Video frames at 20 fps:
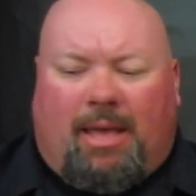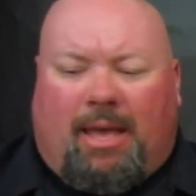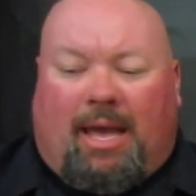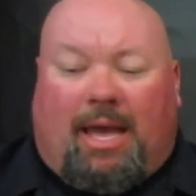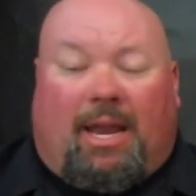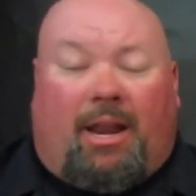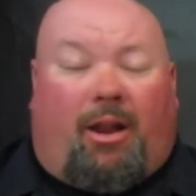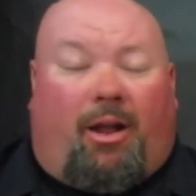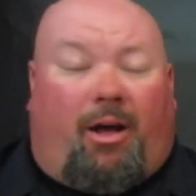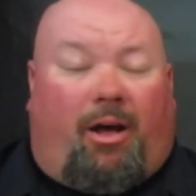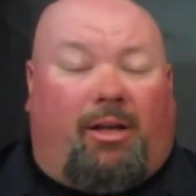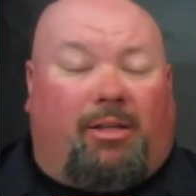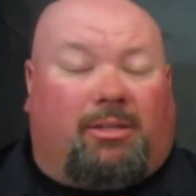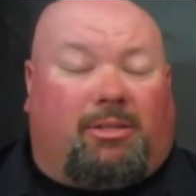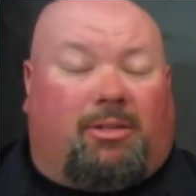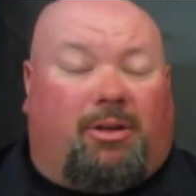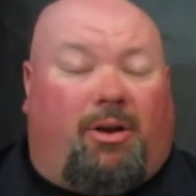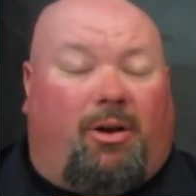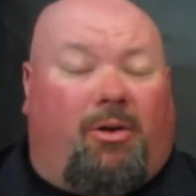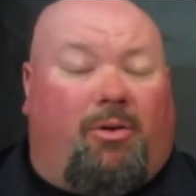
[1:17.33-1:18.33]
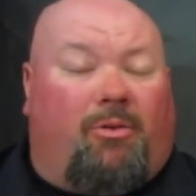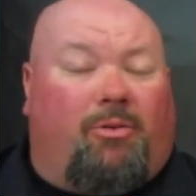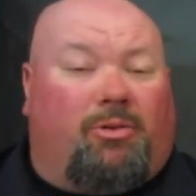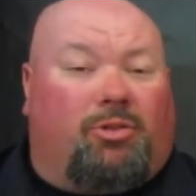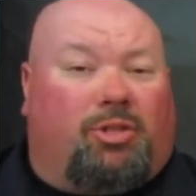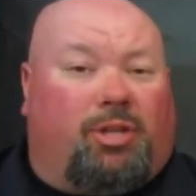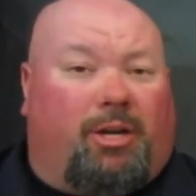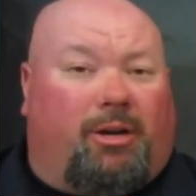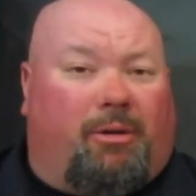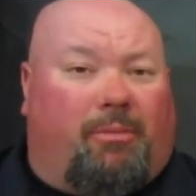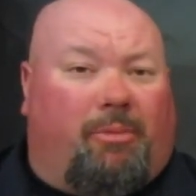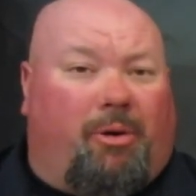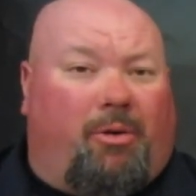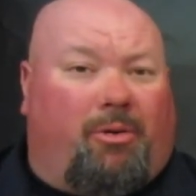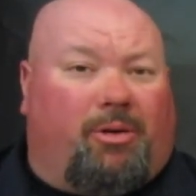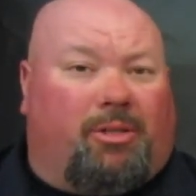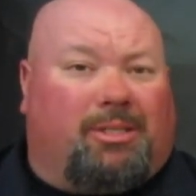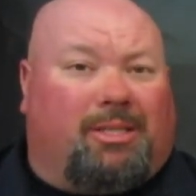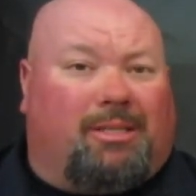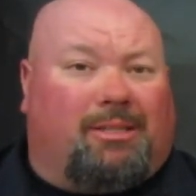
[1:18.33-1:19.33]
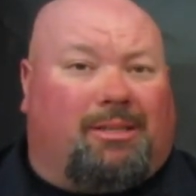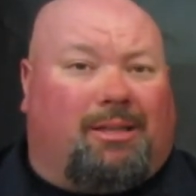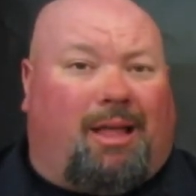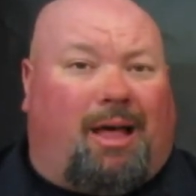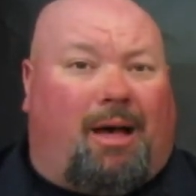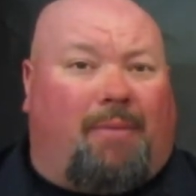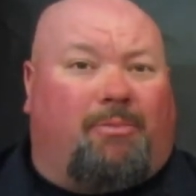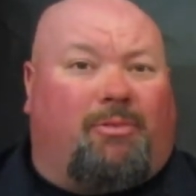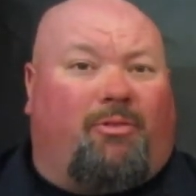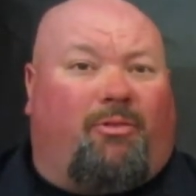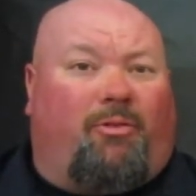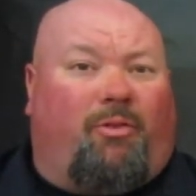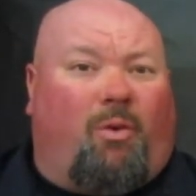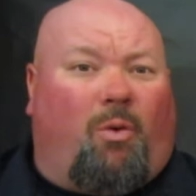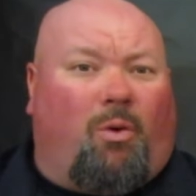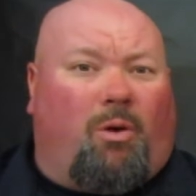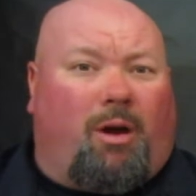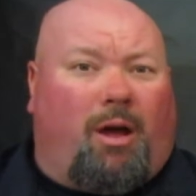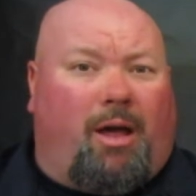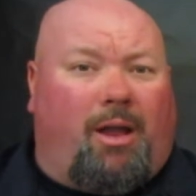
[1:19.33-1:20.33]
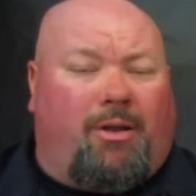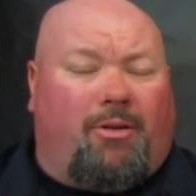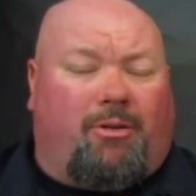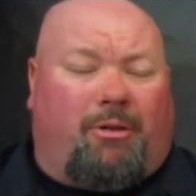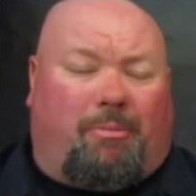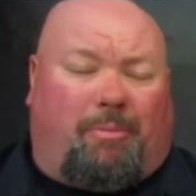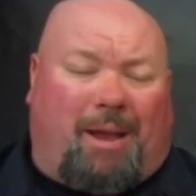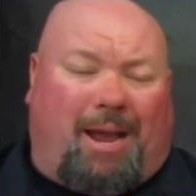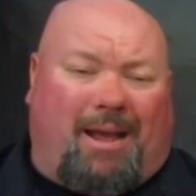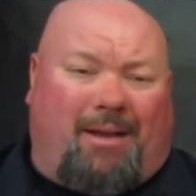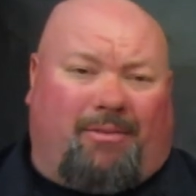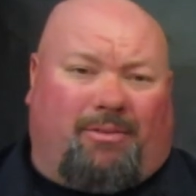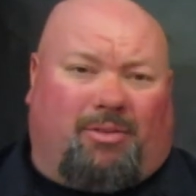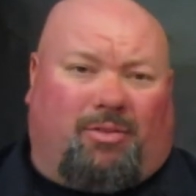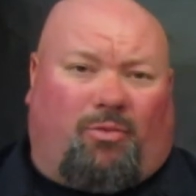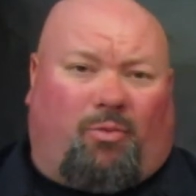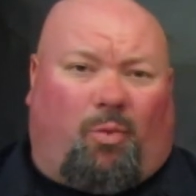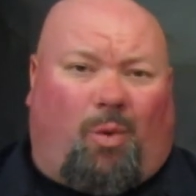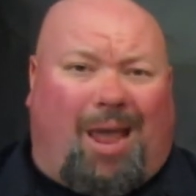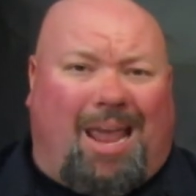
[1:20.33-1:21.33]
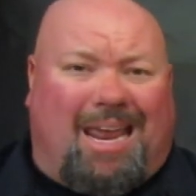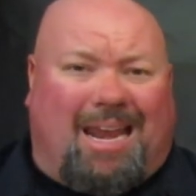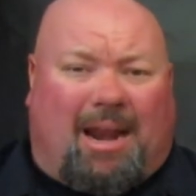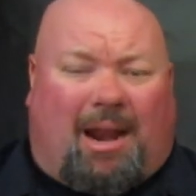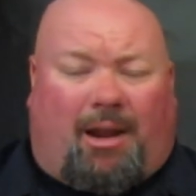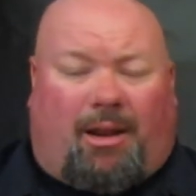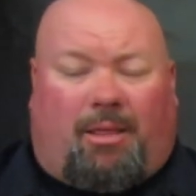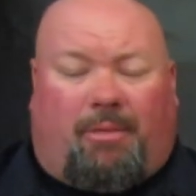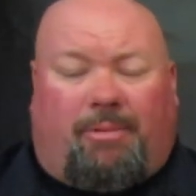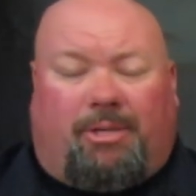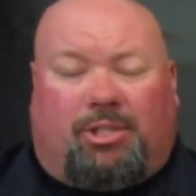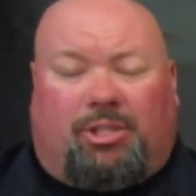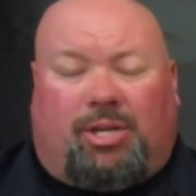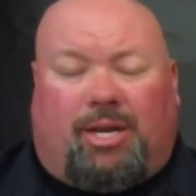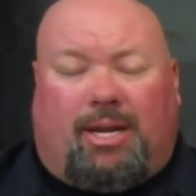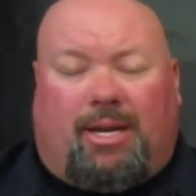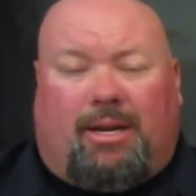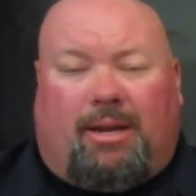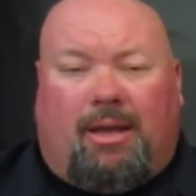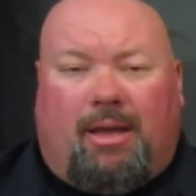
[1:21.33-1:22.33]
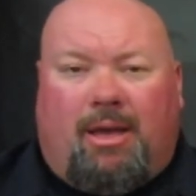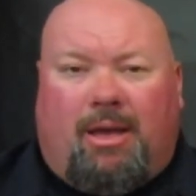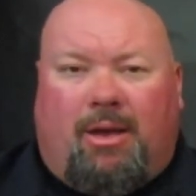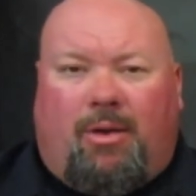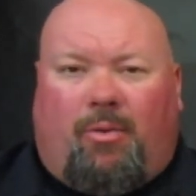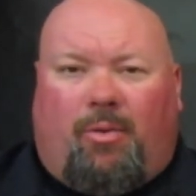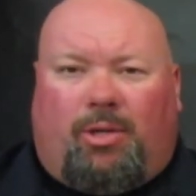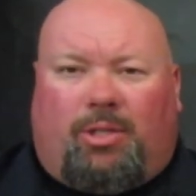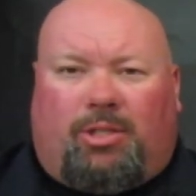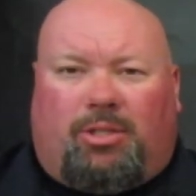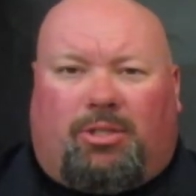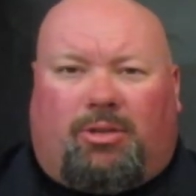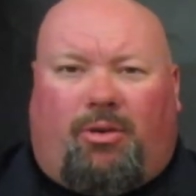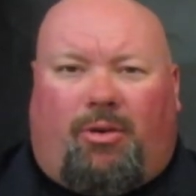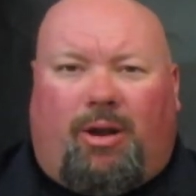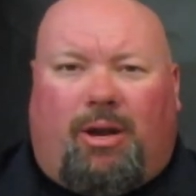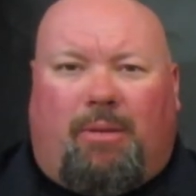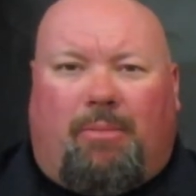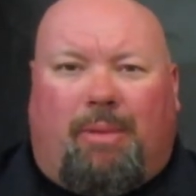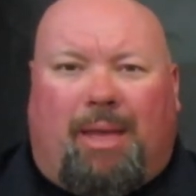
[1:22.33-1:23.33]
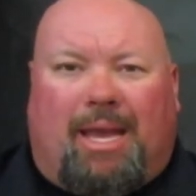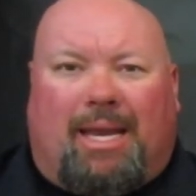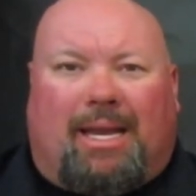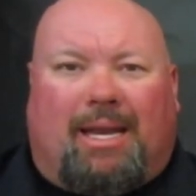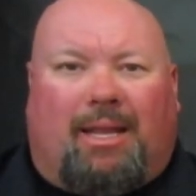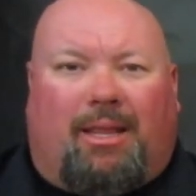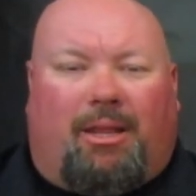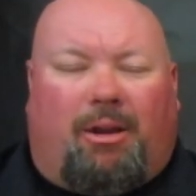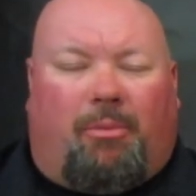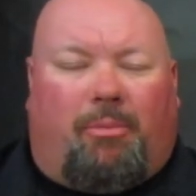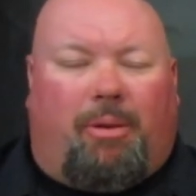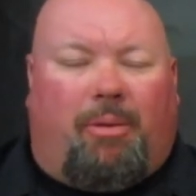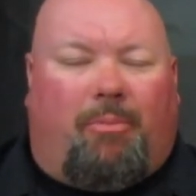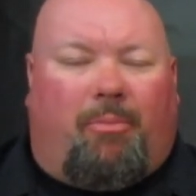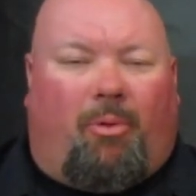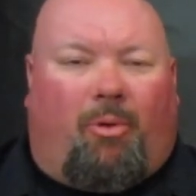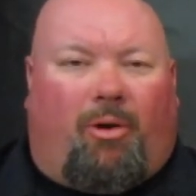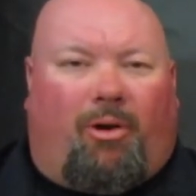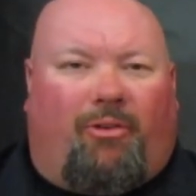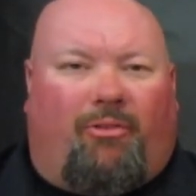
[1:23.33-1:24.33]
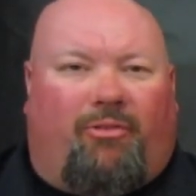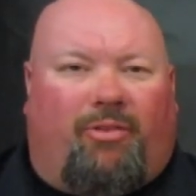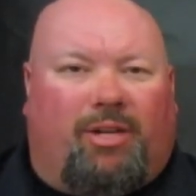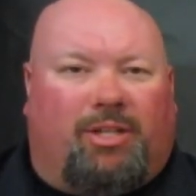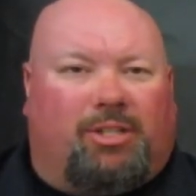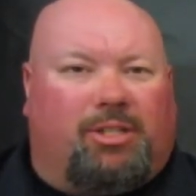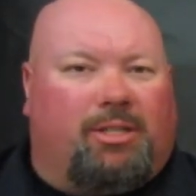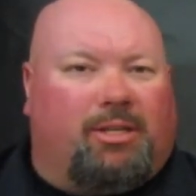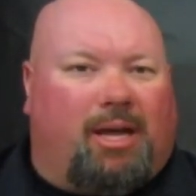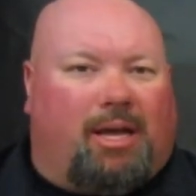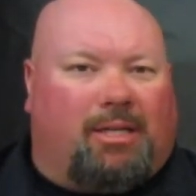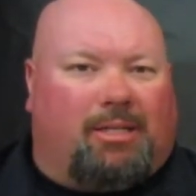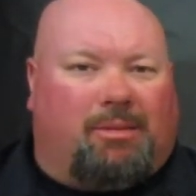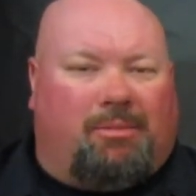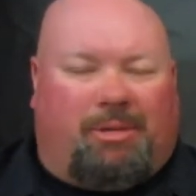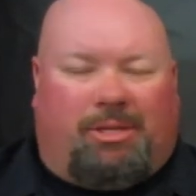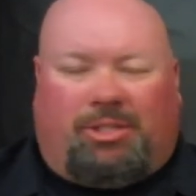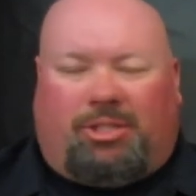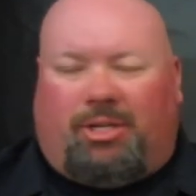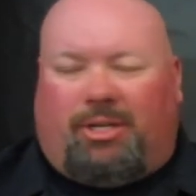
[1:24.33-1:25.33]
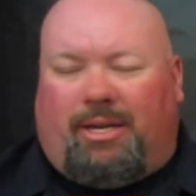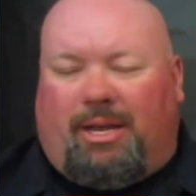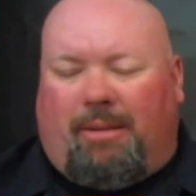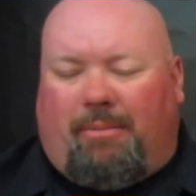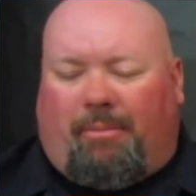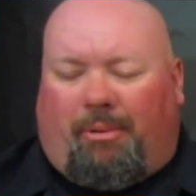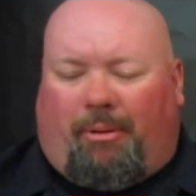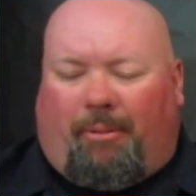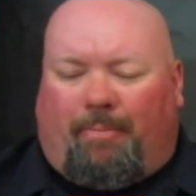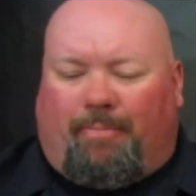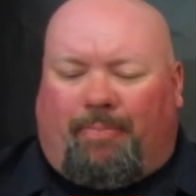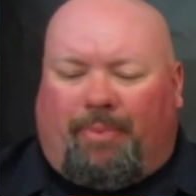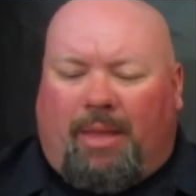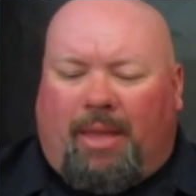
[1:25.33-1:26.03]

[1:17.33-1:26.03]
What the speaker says: And also, General Motors has lopped 400 pounds of weight out of the machine, which is going to make it a little bit more efficient, not to mention nimble.